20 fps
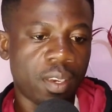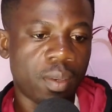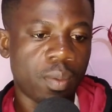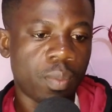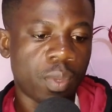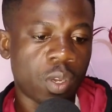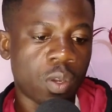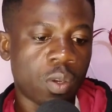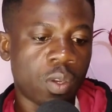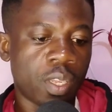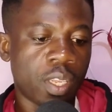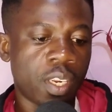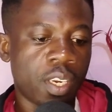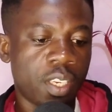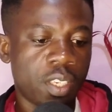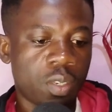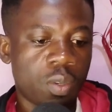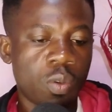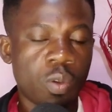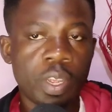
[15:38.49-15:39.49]
because it
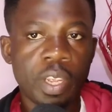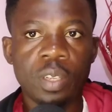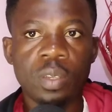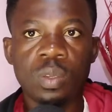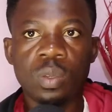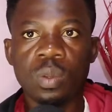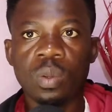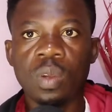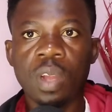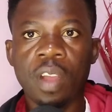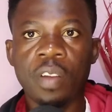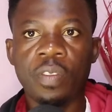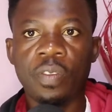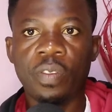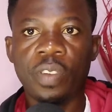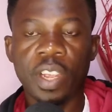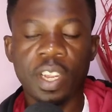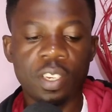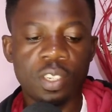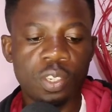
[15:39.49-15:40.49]
is going to
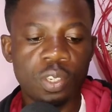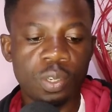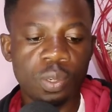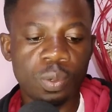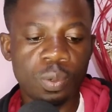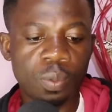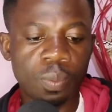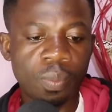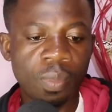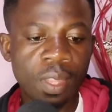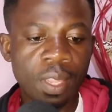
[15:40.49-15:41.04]
affect you.